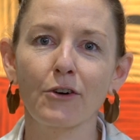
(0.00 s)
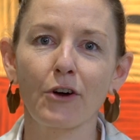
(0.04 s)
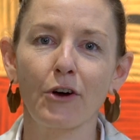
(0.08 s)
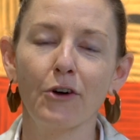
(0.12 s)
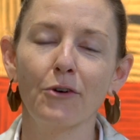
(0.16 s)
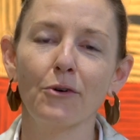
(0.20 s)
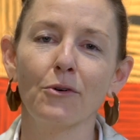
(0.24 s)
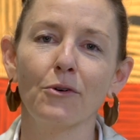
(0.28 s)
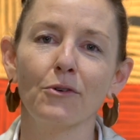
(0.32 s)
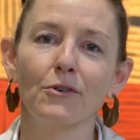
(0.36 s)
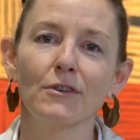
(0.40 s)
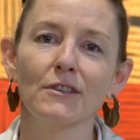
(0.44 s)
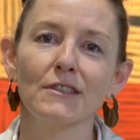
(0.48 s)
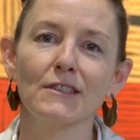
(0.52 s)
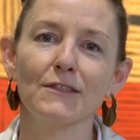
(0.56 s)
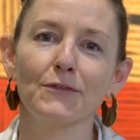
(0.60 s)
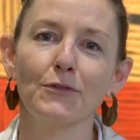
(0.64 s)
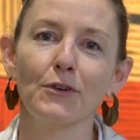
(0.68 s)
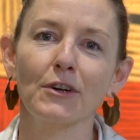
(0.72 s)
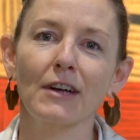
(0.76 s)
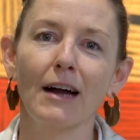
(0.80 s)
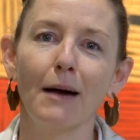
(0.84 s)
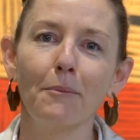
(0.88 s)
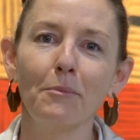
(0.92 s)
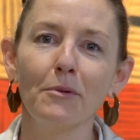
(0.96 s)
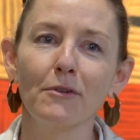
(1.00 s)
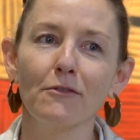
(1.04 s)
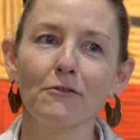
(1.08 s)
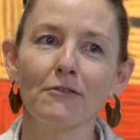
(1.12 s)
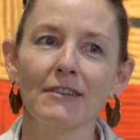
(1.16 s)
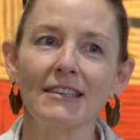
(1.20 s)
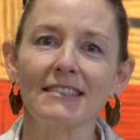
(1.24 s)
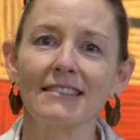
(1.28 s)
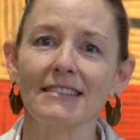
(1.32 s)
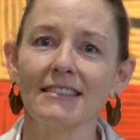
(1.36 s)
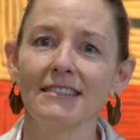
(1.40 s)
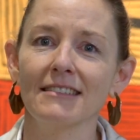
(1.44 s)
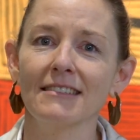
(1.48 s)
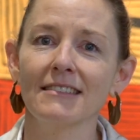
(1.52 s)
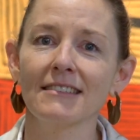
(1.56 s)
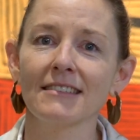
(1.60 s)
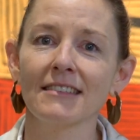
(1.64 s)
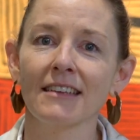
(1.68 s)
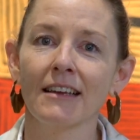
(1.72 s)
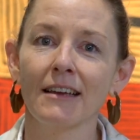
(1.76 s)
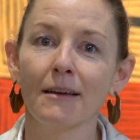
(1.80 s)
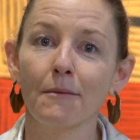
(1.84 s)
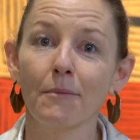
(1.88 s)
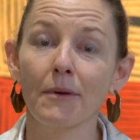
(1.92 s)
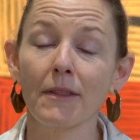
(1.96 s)
cohorts for a couple of
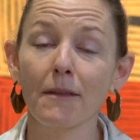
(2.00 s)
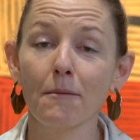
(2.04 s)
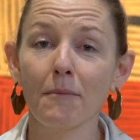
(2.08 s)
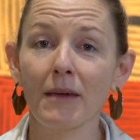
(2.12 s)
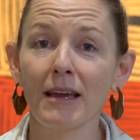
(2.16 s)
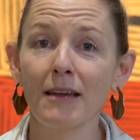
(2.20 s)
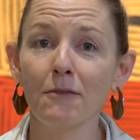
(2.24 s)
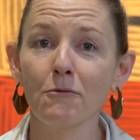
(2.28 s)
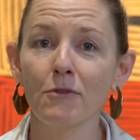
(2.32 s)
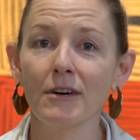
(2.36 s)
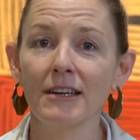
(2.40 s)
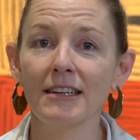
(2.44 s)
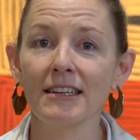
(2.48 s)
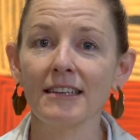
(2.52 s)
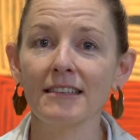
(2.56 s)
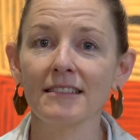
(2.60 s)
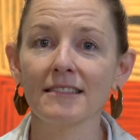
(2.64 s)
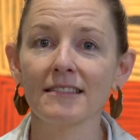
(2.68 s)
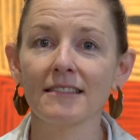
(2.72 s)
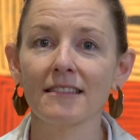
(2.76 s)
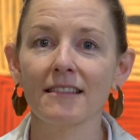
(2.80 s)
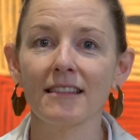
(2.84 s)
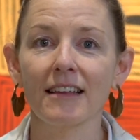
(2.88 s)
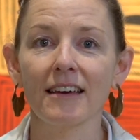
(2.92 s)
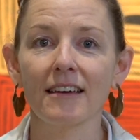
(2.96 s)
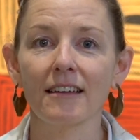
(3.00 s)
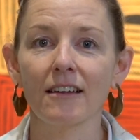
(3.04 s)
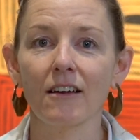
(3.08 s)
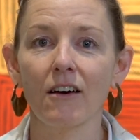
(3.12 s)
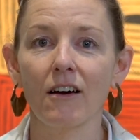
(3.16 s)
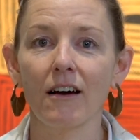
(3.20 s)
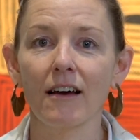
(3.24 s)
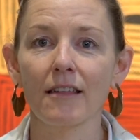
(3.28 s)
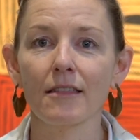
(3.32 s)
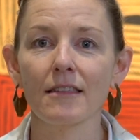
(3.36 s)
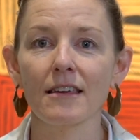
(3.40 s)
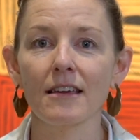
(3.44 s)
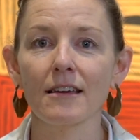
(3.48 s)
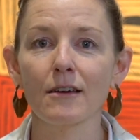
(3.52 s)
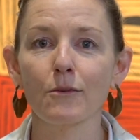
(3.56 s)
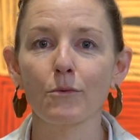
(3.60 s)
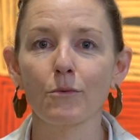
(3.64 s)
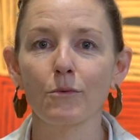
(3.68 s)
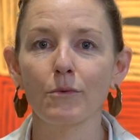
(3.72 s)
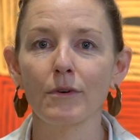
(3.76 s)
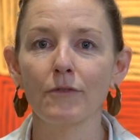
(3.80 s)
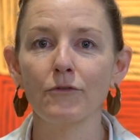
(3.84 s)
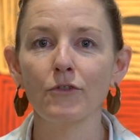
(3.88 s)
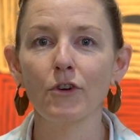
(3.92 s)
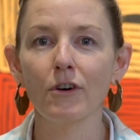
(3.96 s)
reasons. But the main one is that I think
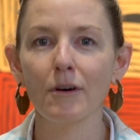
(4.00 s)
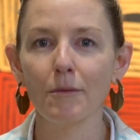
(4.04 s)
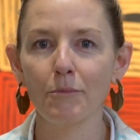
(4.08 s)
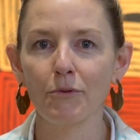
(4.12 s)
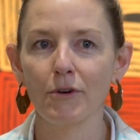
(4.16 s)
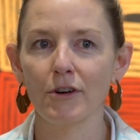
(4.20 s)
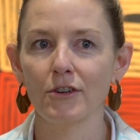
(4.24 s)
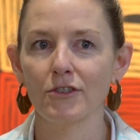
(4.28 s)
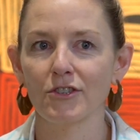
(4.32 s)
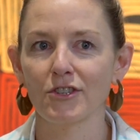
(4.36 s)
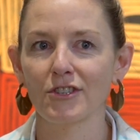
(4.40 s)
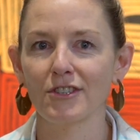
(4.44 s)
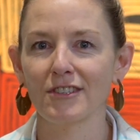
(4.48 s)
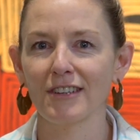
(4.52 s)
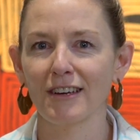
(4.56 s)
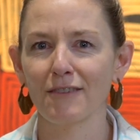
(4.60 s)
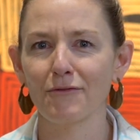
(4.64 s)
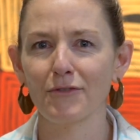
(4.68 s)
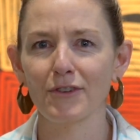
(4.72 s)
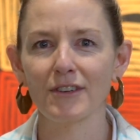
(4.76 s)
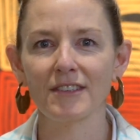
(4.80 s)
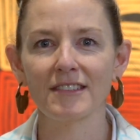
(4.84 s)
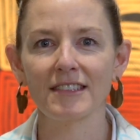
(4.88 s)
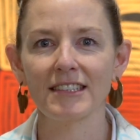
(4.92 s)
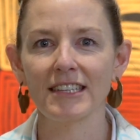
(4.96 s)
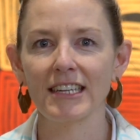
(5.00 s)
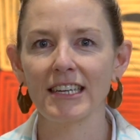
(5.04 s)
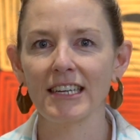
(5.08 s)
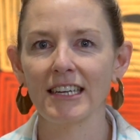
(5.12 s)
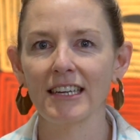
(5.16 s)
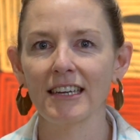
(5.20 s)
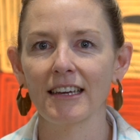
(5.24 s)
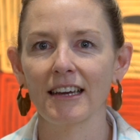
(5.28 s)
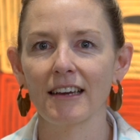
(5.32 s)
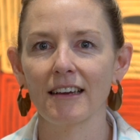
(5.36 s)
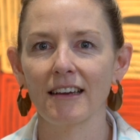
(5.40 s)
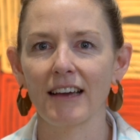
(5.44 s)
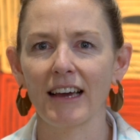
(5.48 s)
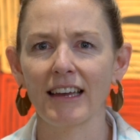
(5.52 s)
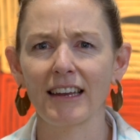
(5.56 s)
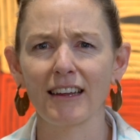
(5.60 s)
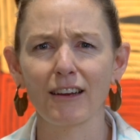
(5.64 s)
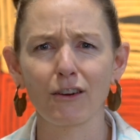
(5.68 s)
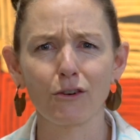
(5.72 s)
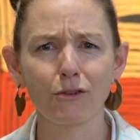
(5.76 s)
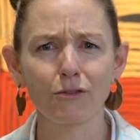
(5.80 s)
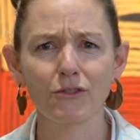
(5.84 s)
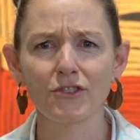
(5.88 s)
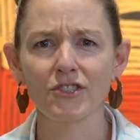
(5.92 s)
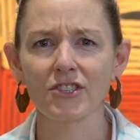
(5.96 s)
we've not approached diversity and
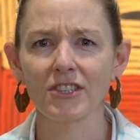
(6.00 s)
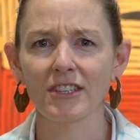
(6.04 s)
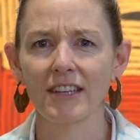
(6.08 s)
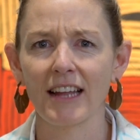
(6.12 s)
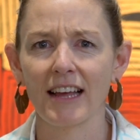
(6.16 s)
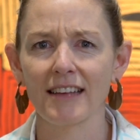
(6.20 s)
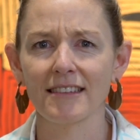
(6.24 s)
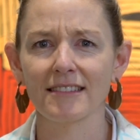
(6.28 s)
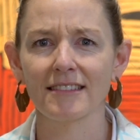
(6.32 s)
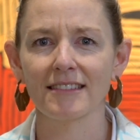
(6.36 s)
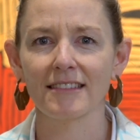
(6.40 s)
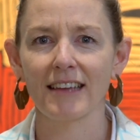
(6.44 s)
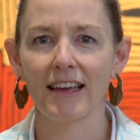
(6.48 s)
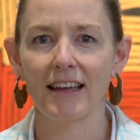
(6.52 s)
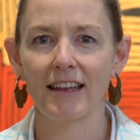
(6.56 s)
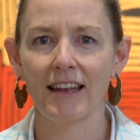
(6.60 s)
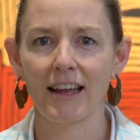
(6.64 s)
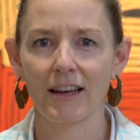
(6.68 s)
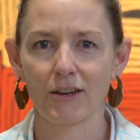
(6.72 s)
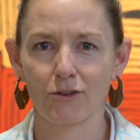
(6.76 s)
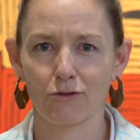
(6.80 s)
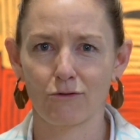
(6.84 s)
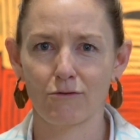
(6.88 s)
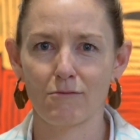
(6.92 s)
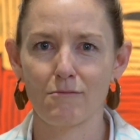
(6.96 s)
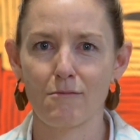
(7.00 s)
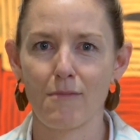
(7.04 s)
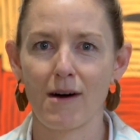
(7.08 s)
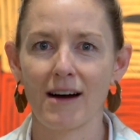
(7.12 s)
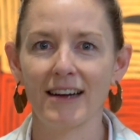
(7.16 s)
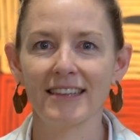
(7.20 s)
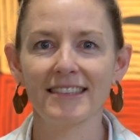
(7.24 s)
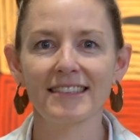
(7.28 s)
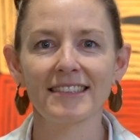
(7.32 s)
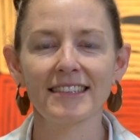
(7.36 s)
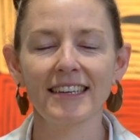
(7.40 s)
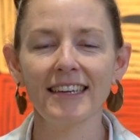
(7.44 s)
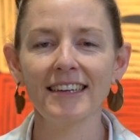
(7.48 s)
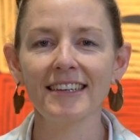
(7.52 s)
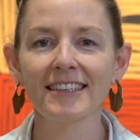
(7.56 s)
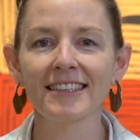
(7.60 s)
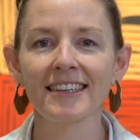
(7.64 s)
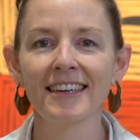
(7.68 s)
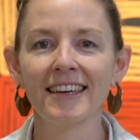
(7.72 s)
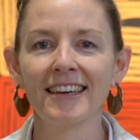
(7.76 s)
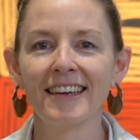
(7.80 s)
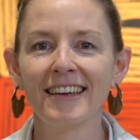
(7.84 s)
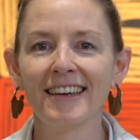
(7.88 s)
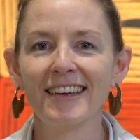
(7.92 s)
inclusion as an actual mindset.